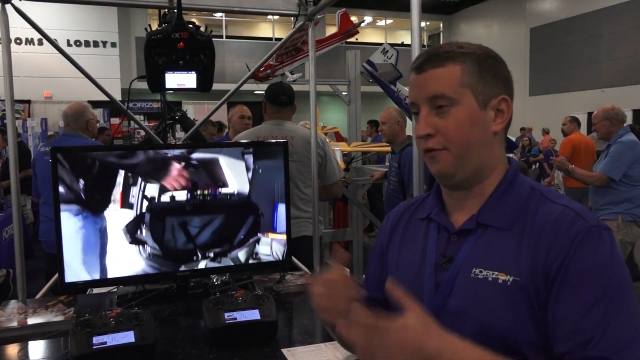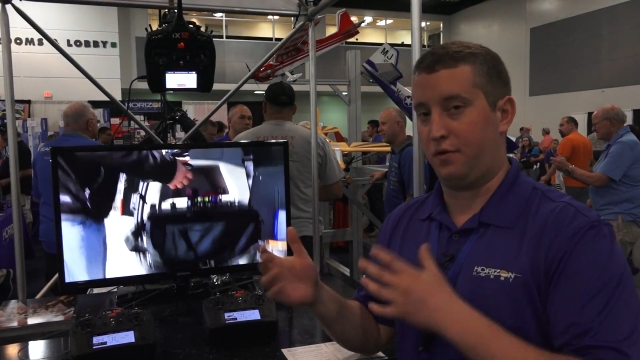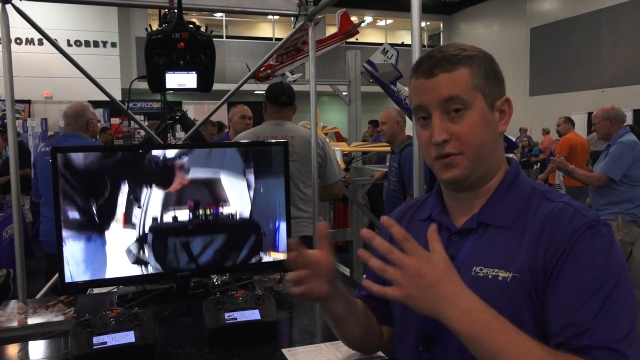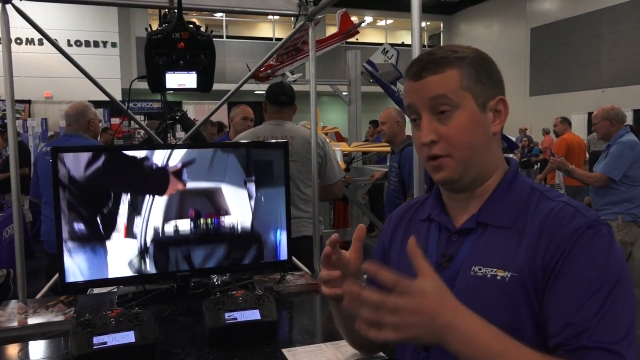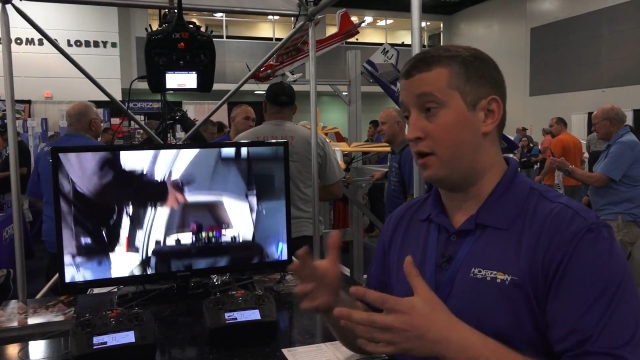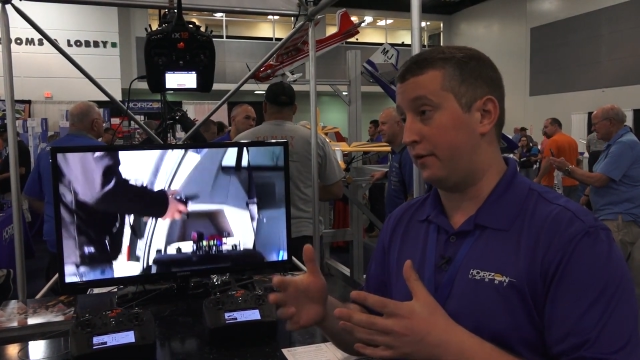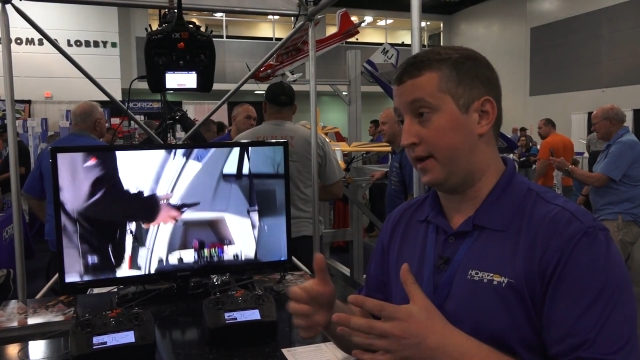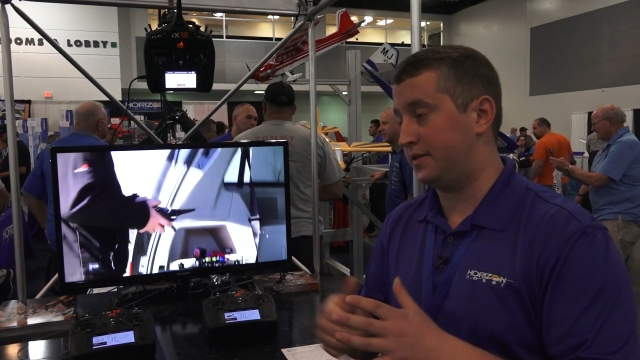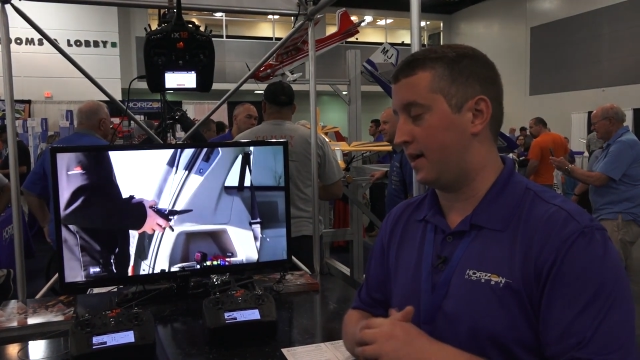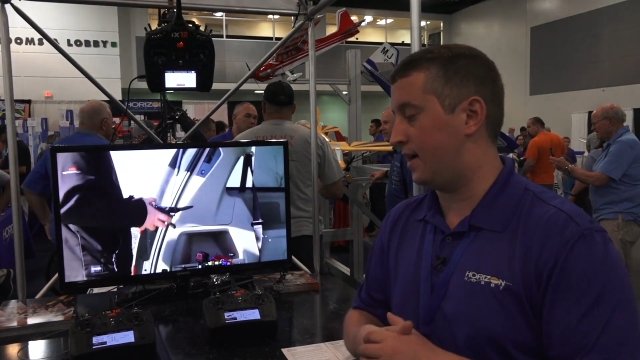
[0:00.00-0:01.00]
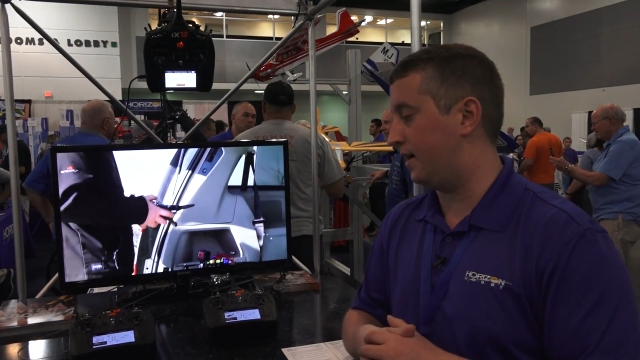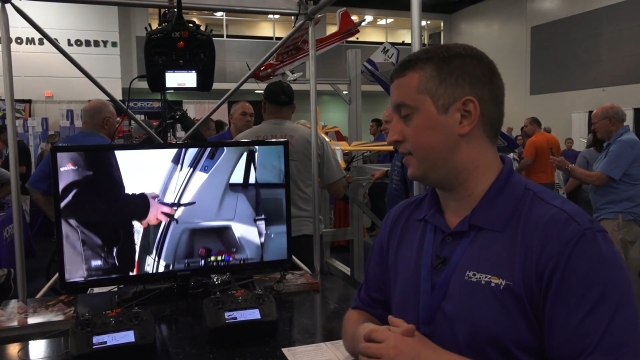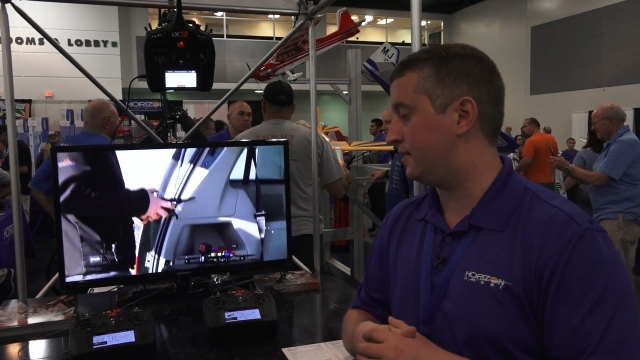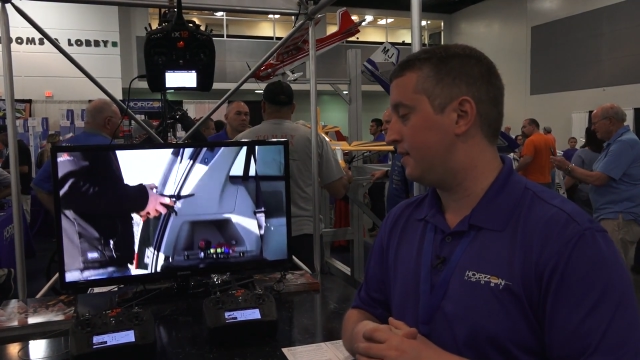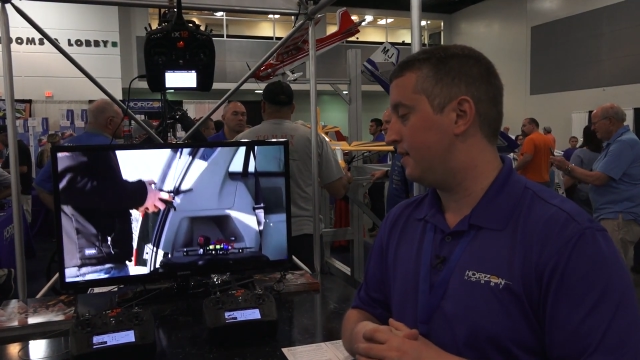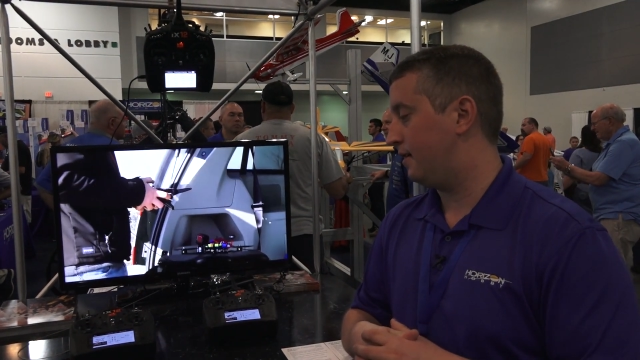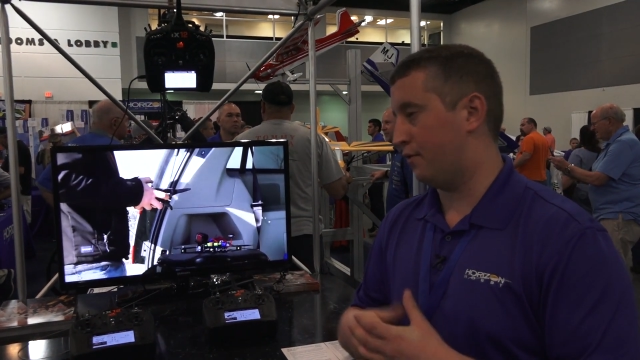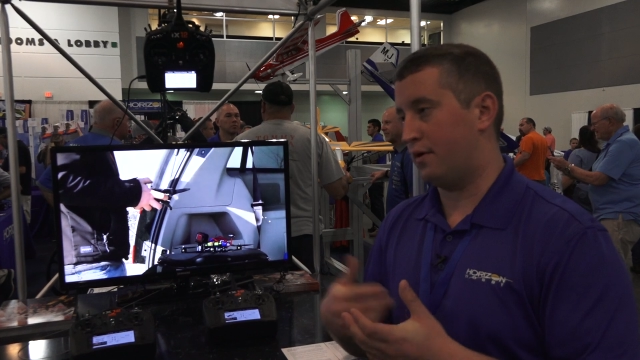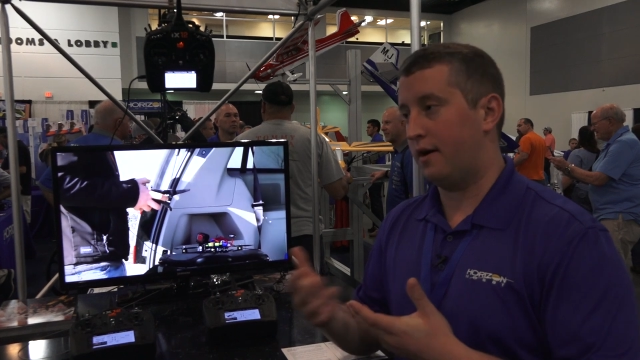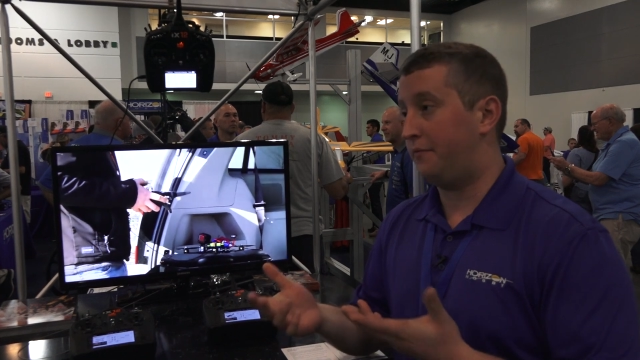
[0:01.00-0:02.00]
for those long-range guys
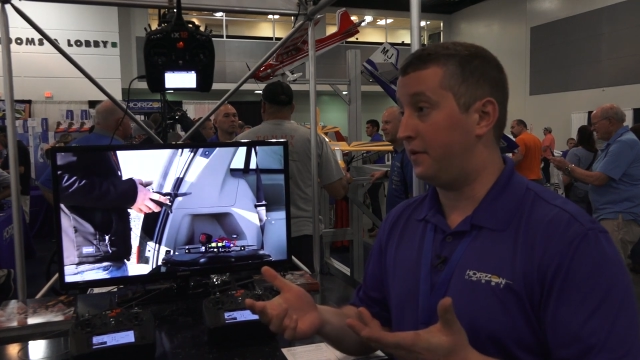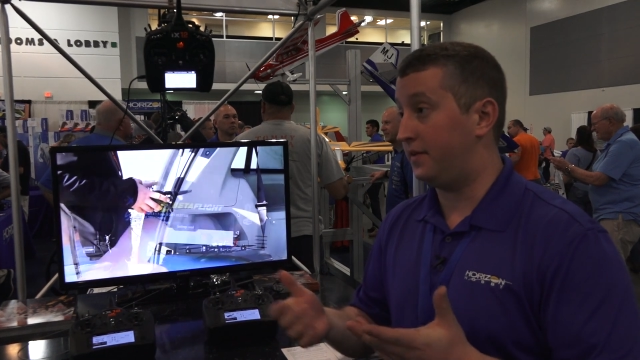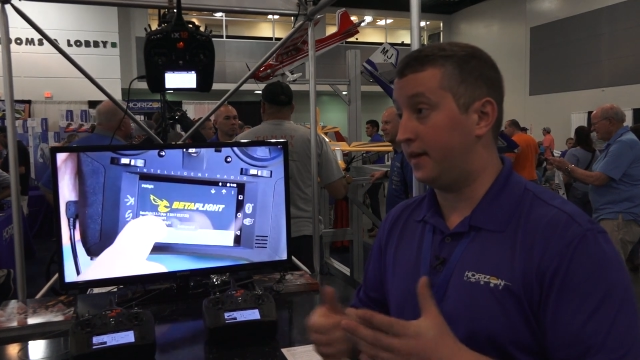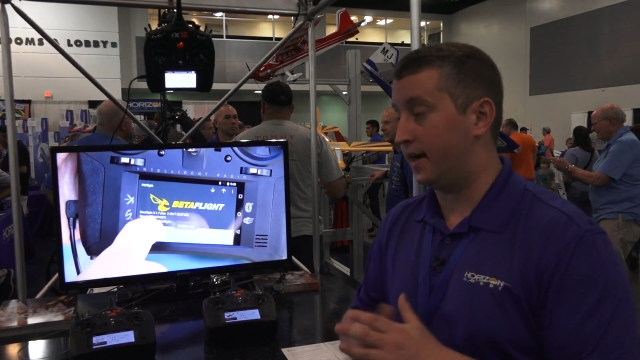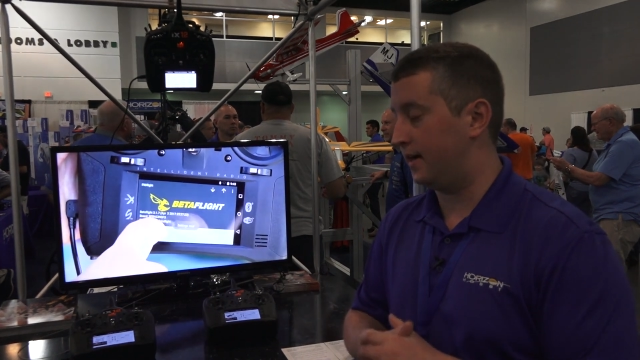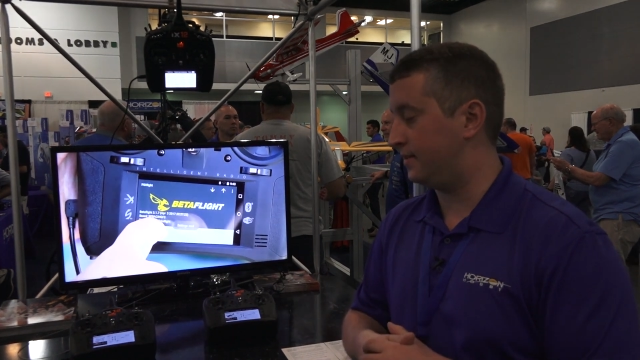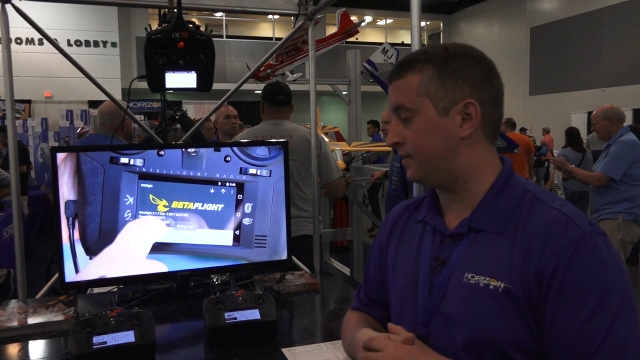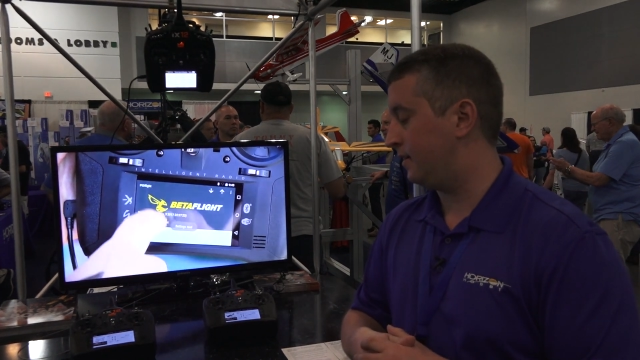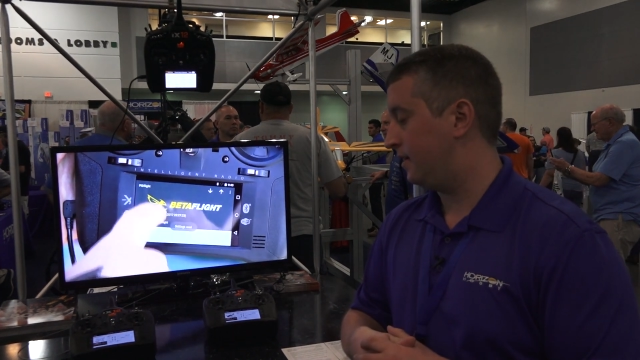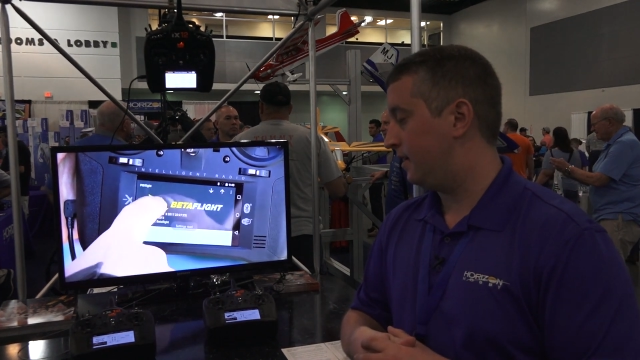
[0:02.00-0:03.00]
or FPV guys.